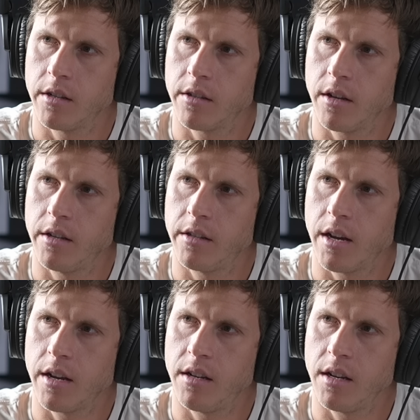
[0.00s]
Is the
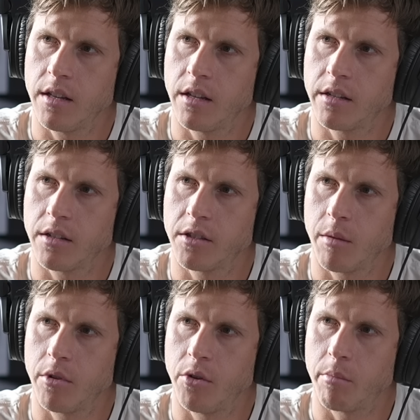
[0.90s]
idea that this has
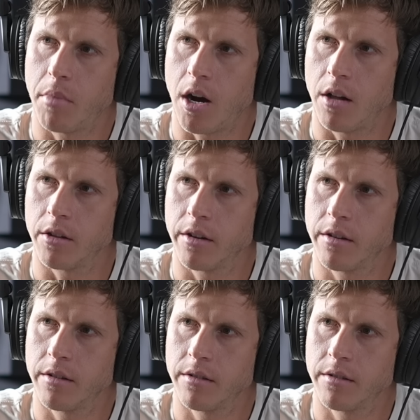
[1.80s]
something to do with Pollard?